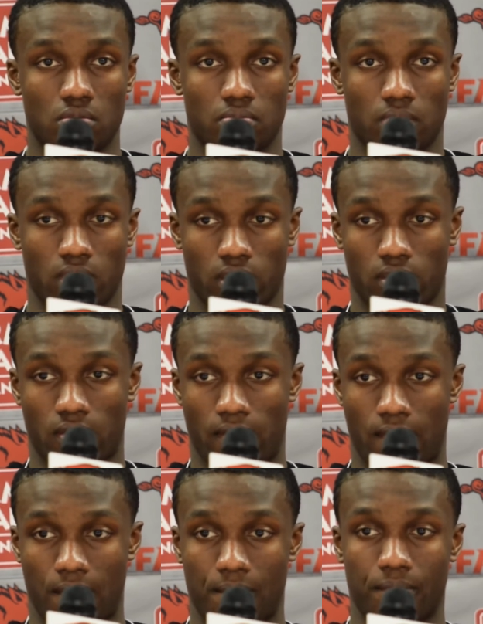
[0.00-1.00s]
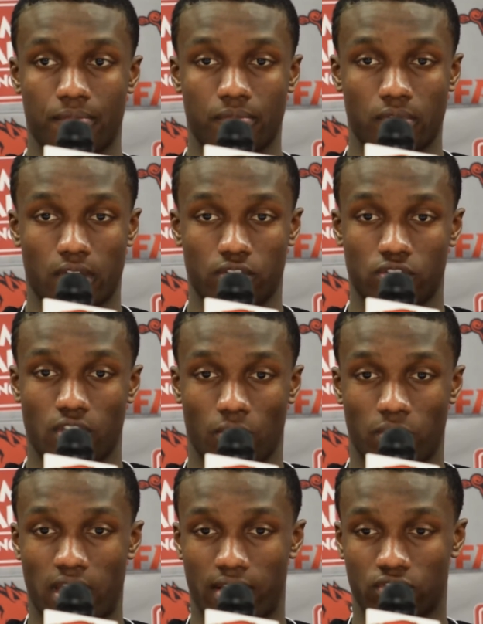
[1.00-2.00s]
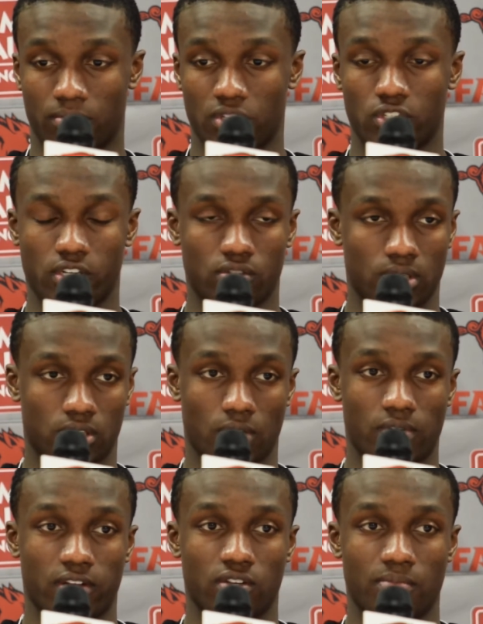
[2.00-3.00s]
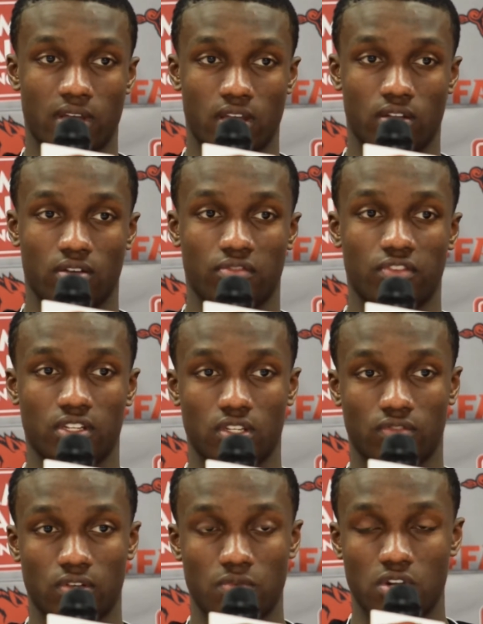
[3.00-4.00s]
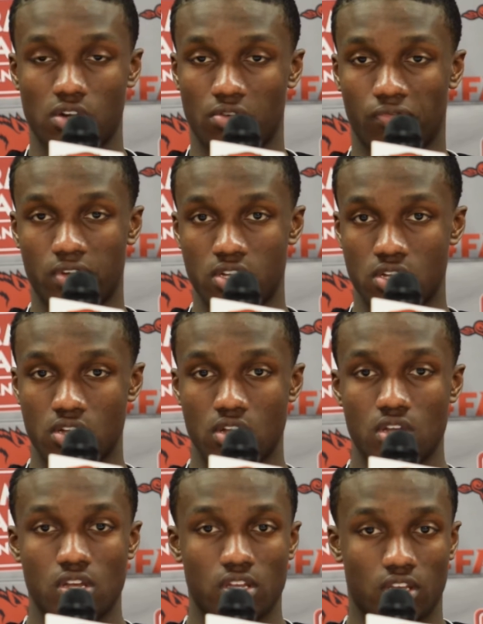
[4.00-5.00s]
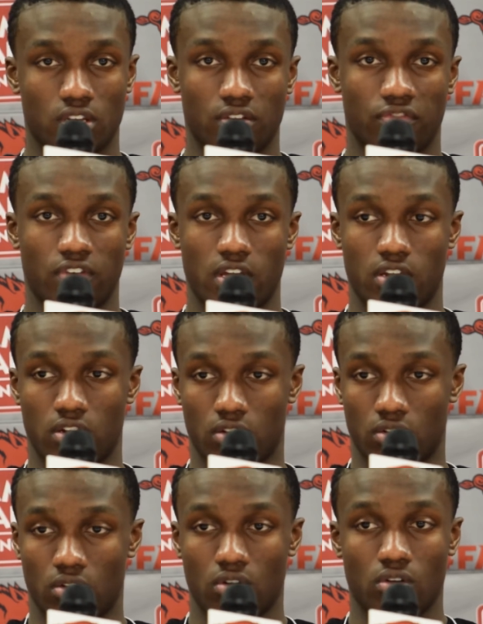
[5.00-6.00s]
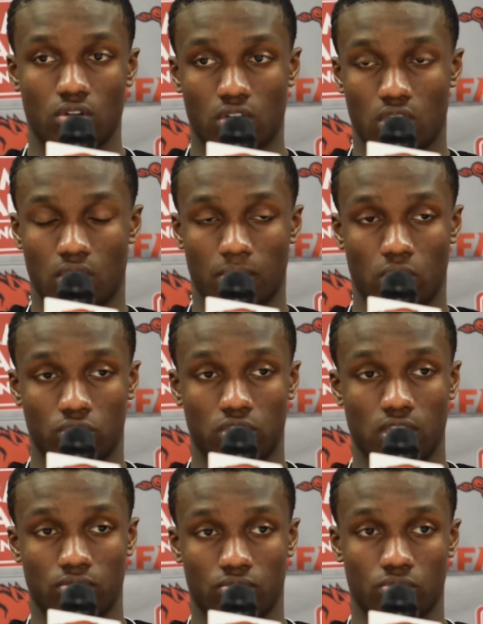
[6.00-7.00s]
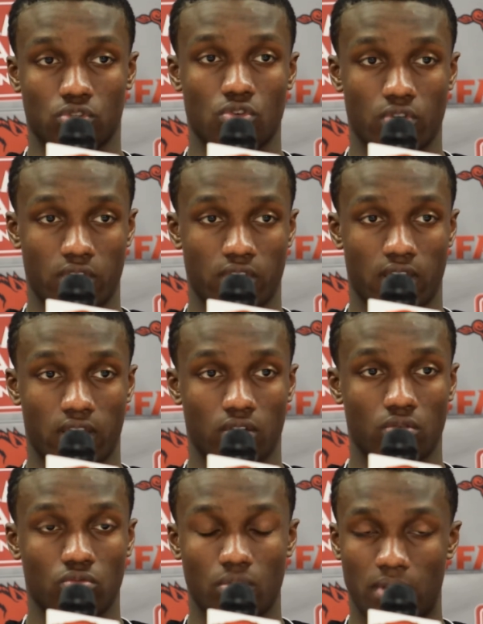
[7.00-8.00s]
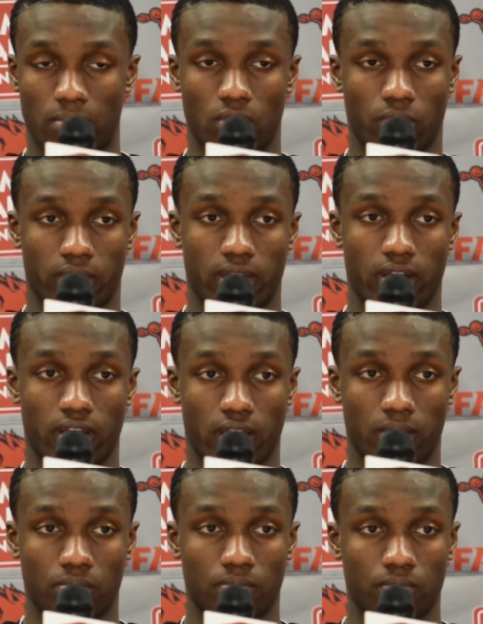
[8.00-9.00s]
but I just think we have some adjustments that we have to make defensively. We know if we can defend and hold teams from scoring, that we'll be able to win any game.